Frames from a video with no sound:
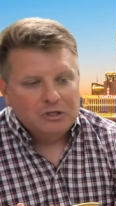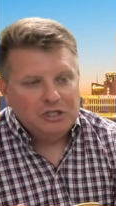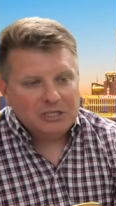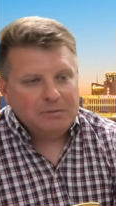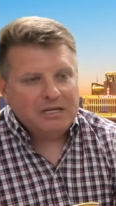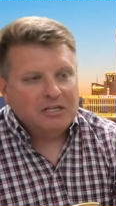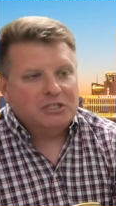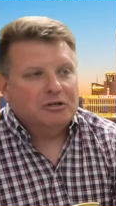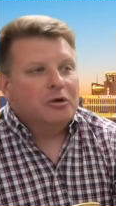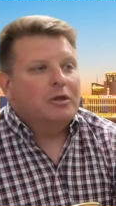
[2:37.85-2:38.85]
just
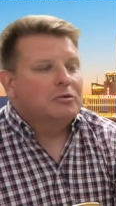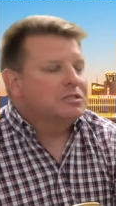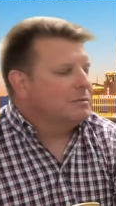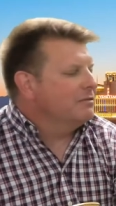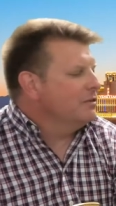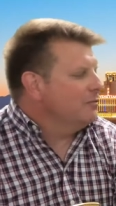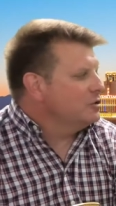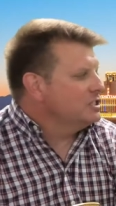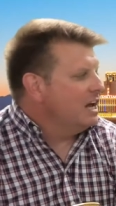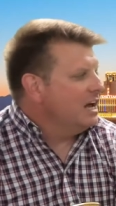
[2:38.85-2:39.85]
because you're going through something for the
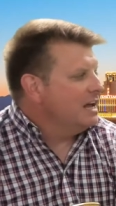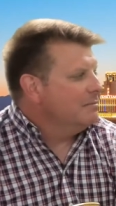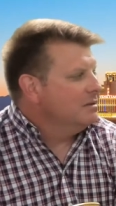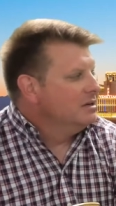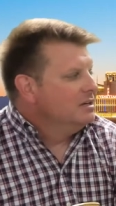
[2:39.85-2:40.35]
first time